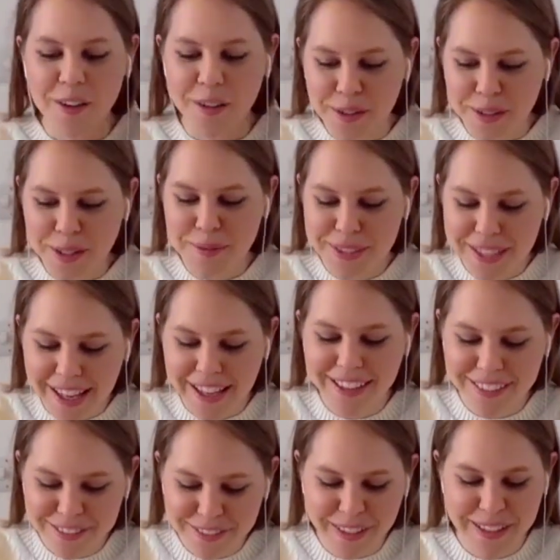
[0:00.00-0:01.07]
Although I'm sad
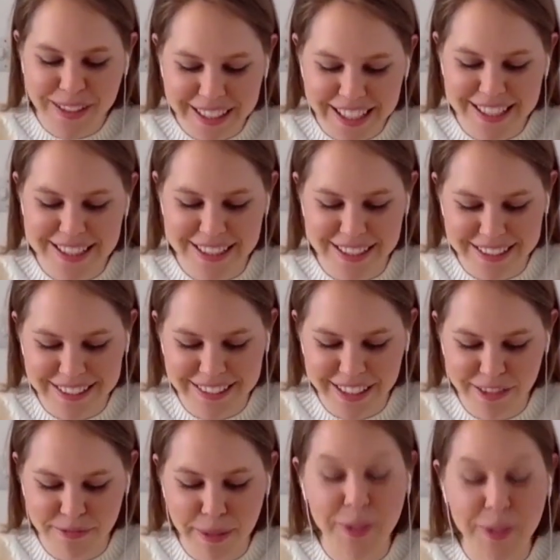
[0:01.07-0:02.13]
I've uh, had to
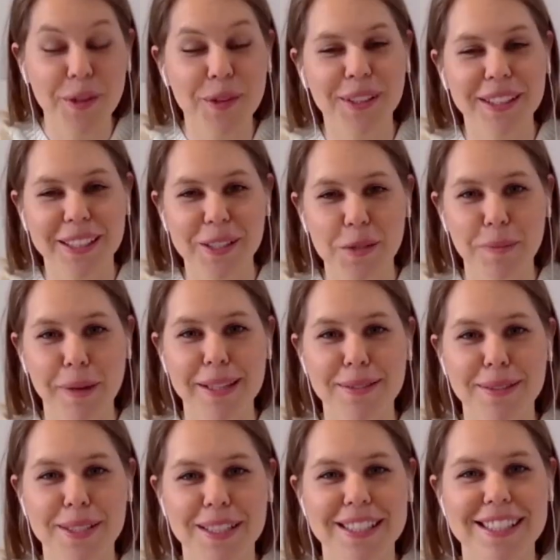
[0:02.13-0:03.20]
leave my co working space,
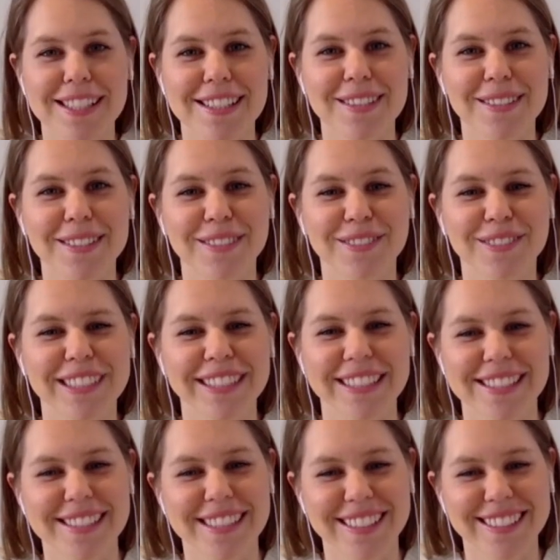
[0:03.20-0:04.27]
which I just sort of really
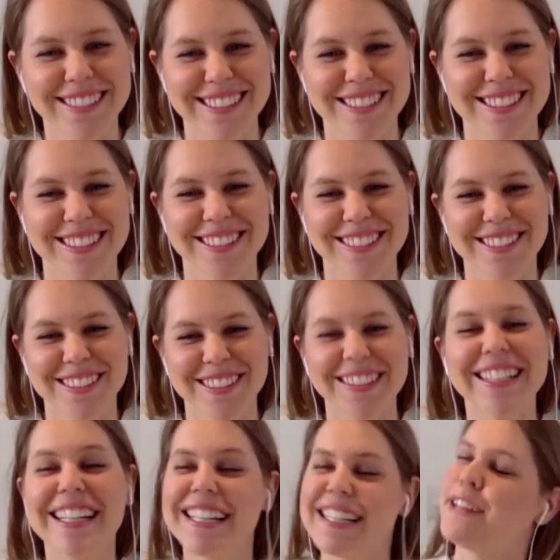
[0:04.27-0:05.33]
settled into. So
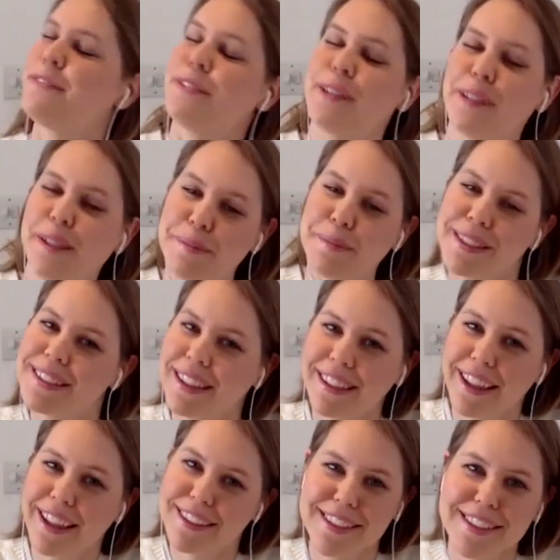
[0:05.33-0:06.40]
definitely missing
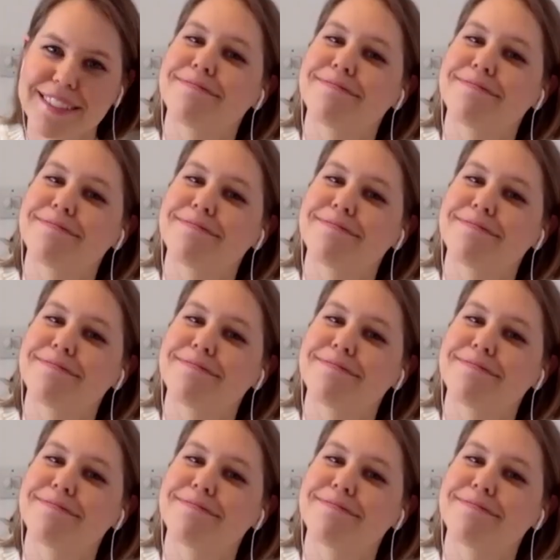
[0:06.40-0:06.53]
that.